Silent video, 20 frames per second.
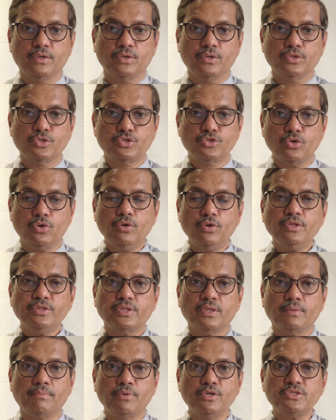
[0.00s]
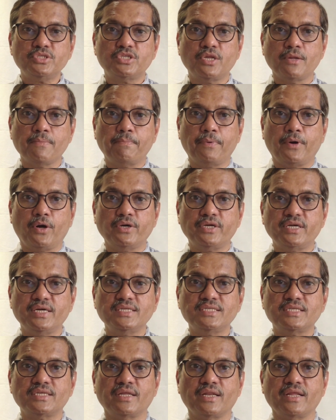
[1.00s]
So the most
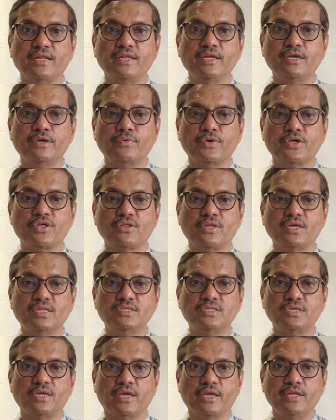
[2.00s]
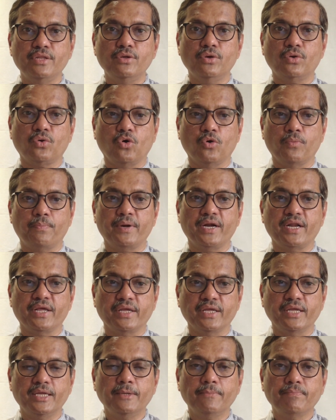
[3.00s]
important screening questions in your
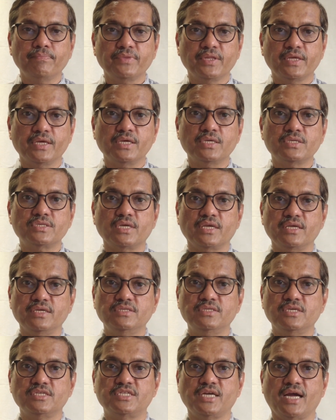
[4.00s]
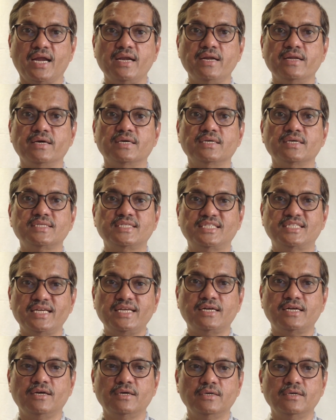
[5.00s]
OPD is the child
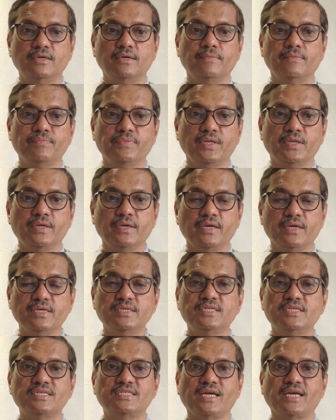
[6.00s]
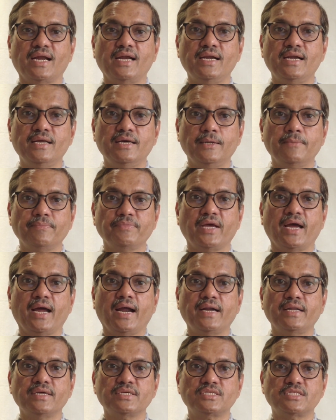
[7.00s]
sick? Is the child
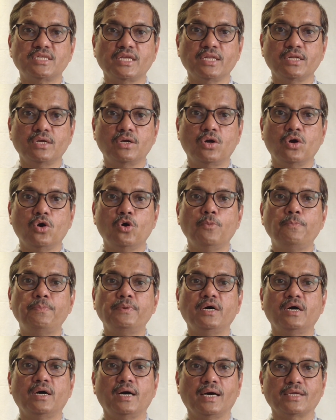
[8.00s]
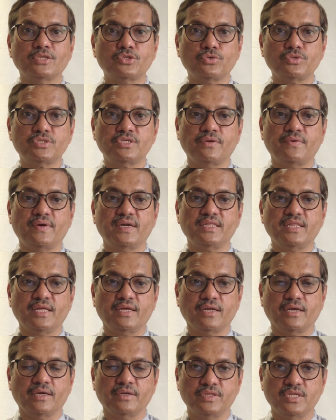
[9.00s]
had a syncope associated
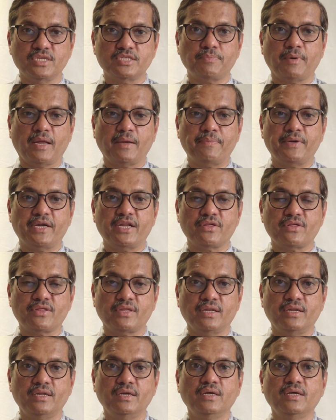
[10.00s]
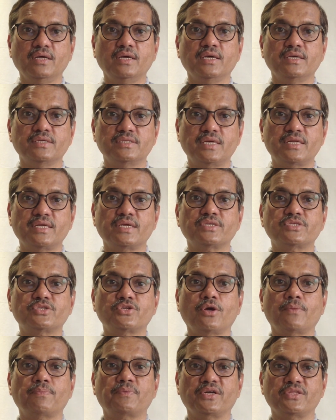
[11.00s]
with this palpitation? Is there a
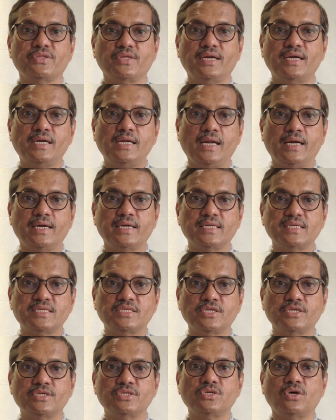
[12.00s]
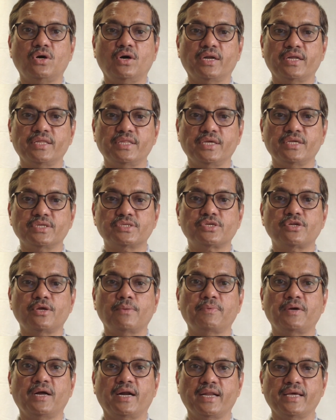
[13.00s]
history of congenital heart disease or any history
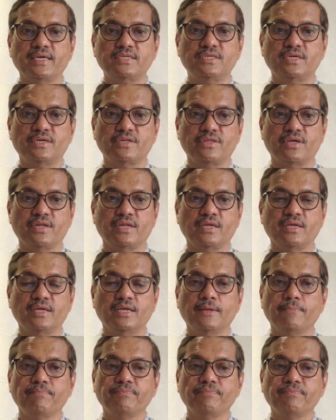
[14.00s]
of cardiac surgery?